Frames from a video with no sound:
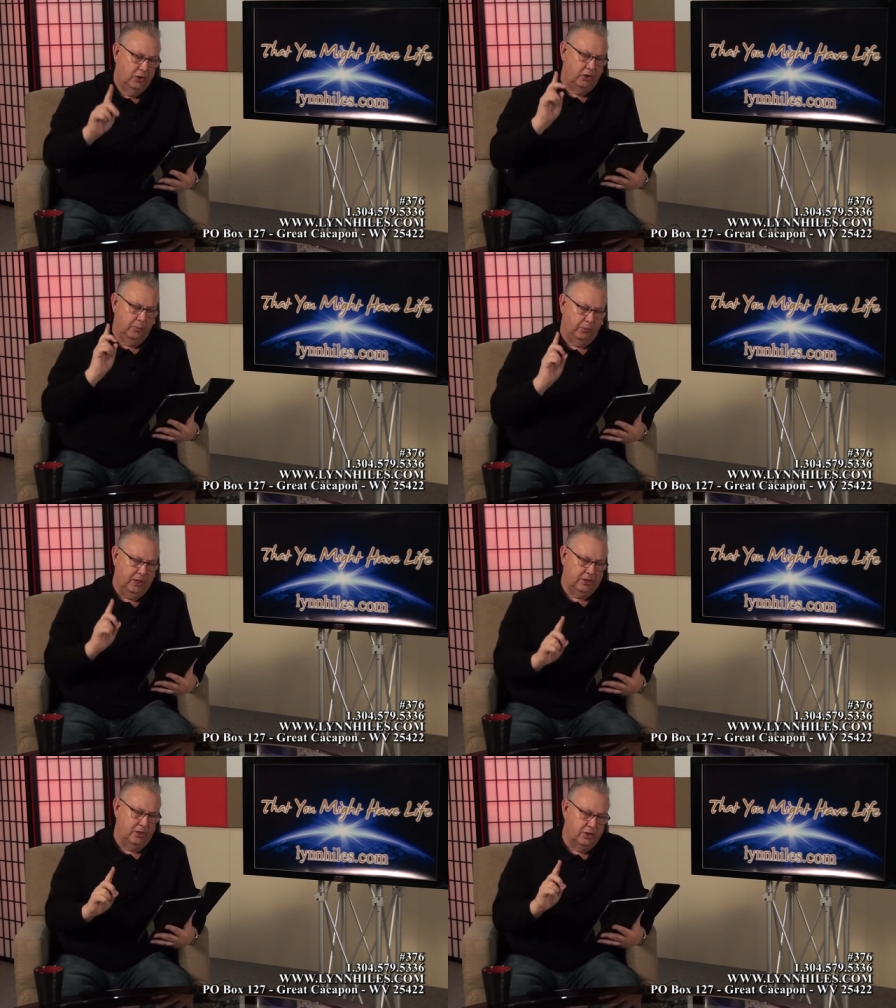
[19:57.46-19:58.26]
to the
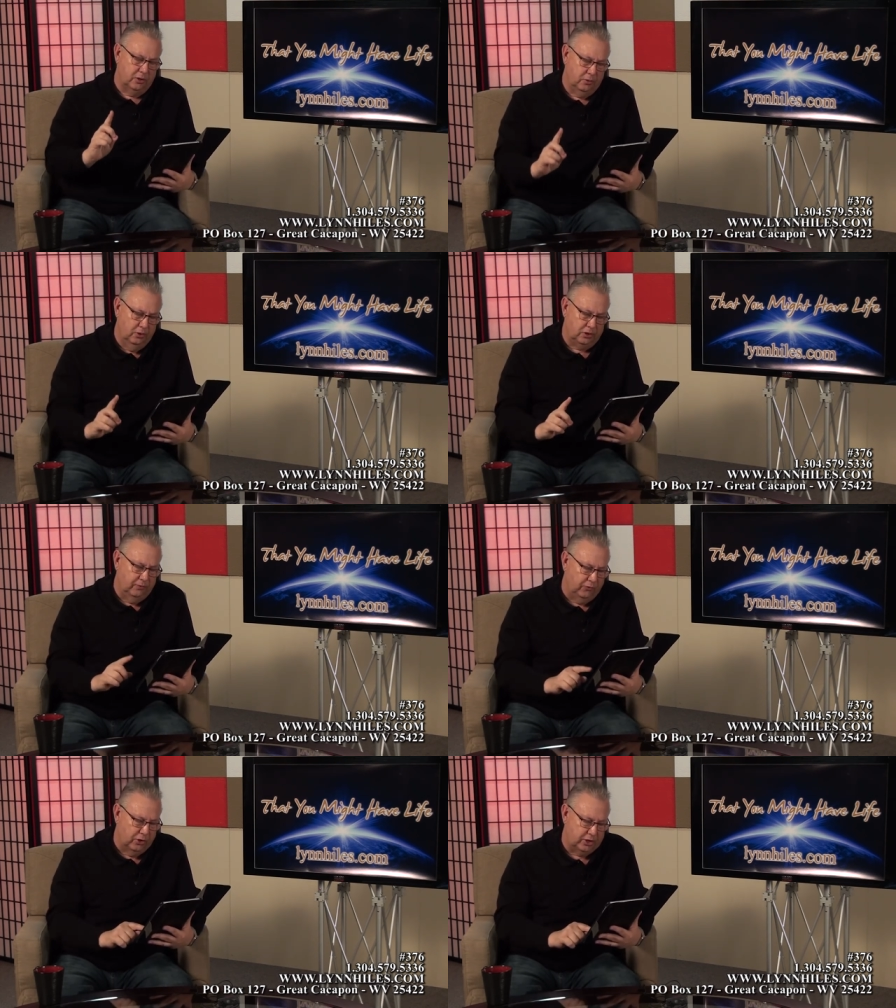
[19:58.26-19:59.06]
present
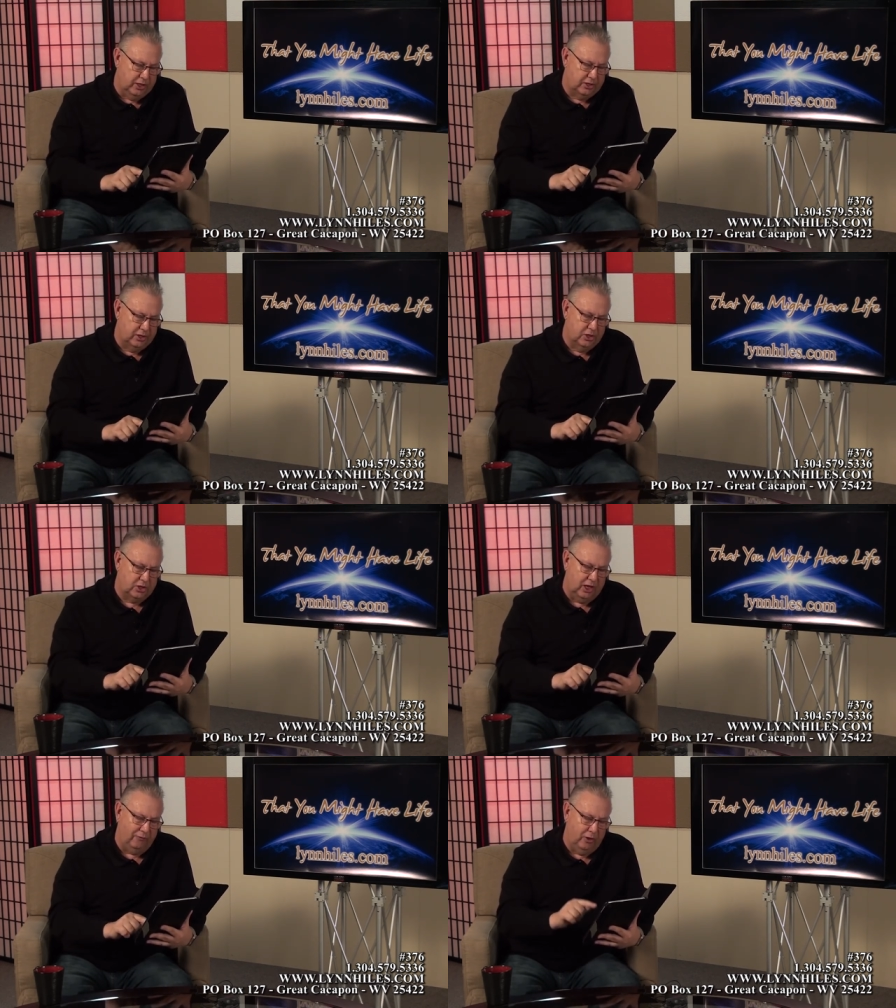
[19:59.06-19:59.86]
Jerusalem, for she is in
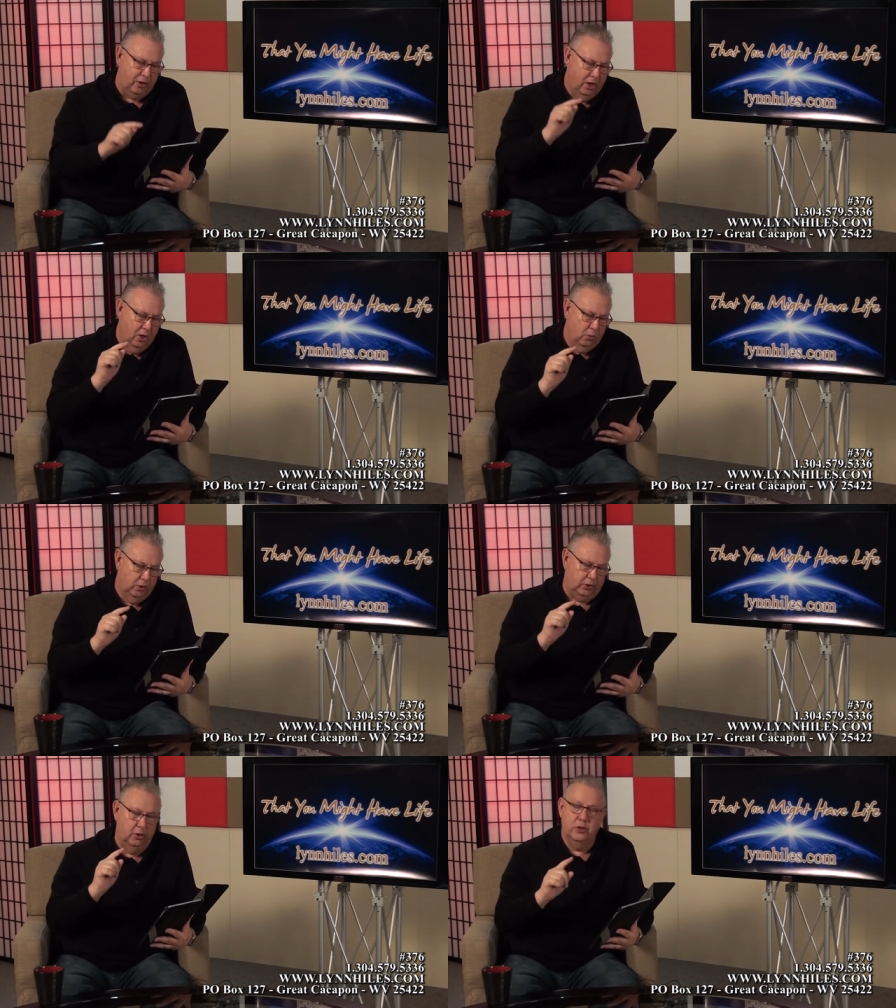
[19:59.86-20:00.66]
slavery
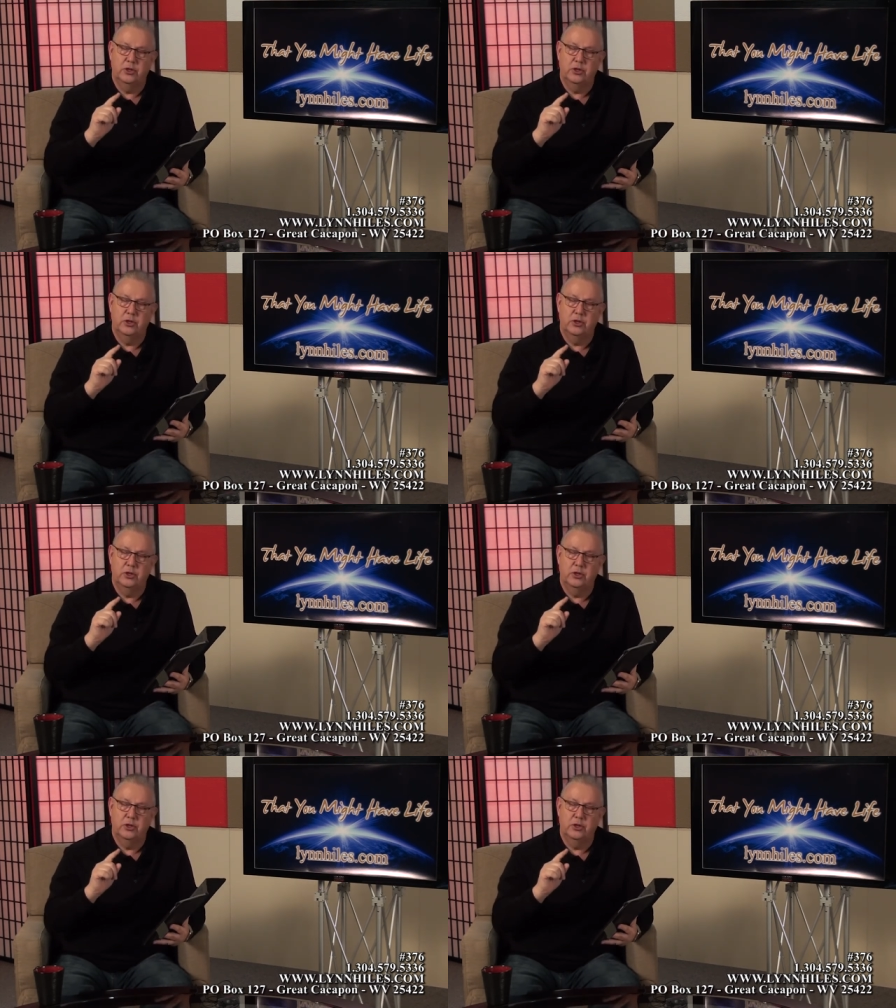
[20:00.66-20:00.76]
with her